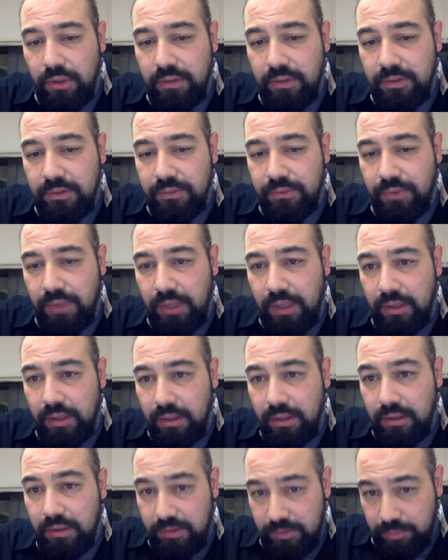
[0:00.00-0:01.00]

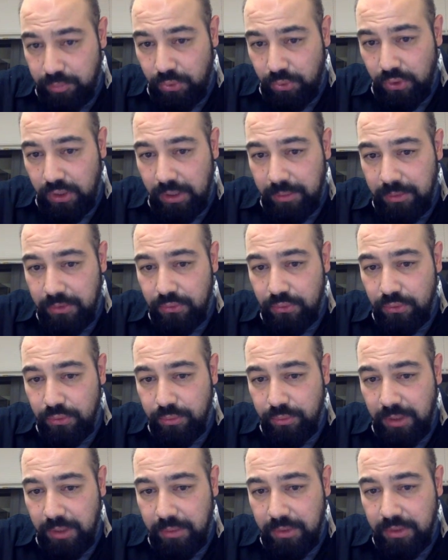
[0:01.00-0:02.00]
this program into the
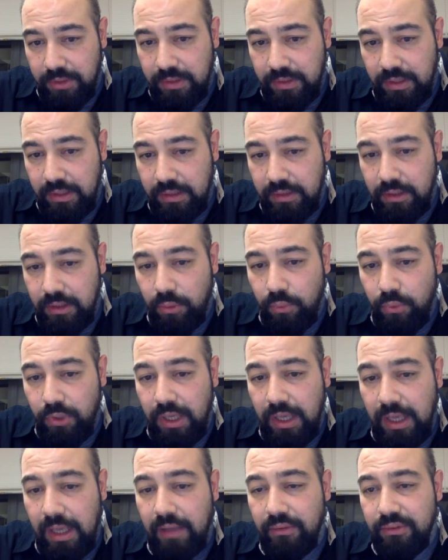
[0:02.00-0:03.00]
memory, then we
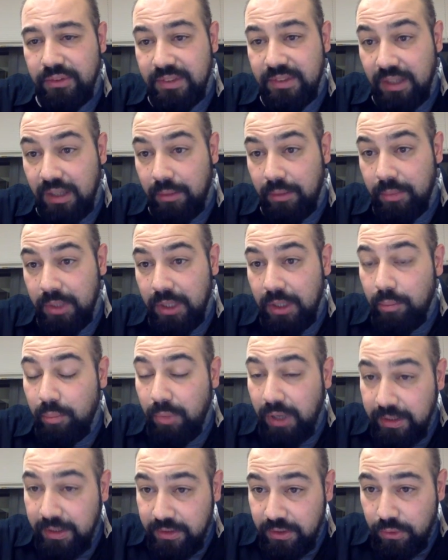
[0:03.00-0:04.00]
have some
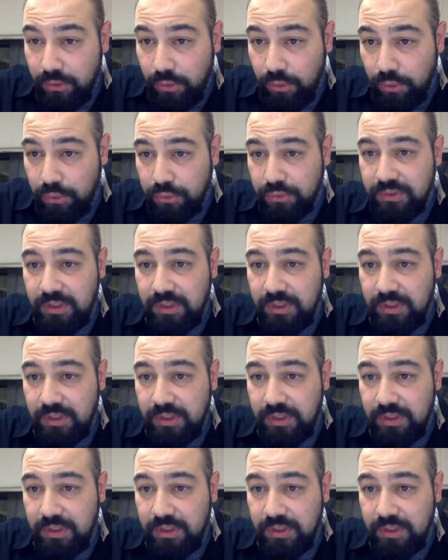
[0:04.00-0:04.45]
binary codes,